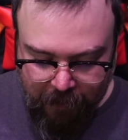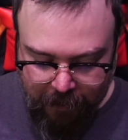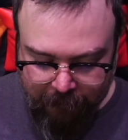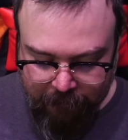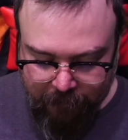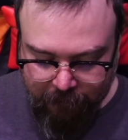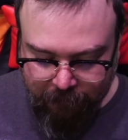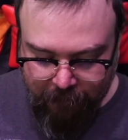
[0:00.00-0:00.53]

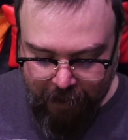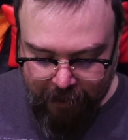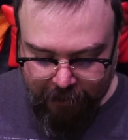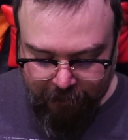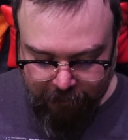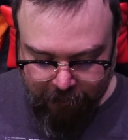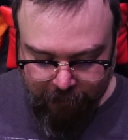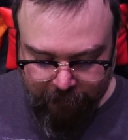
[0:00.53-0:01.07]
off through the
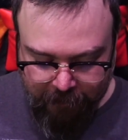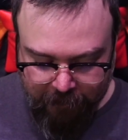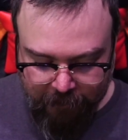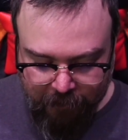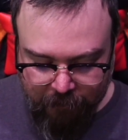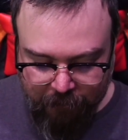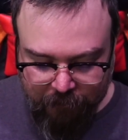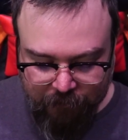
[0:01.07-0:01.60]
ragged army.
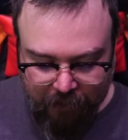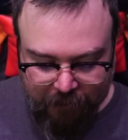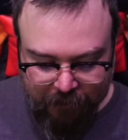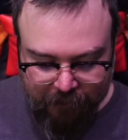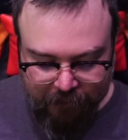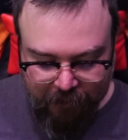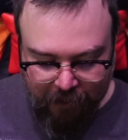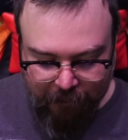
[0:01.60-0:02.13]
No one tried to
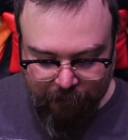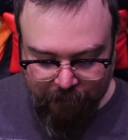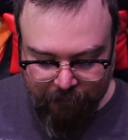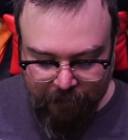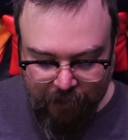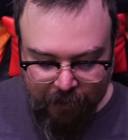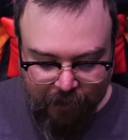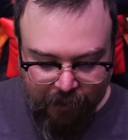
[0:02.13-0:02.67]
stop him.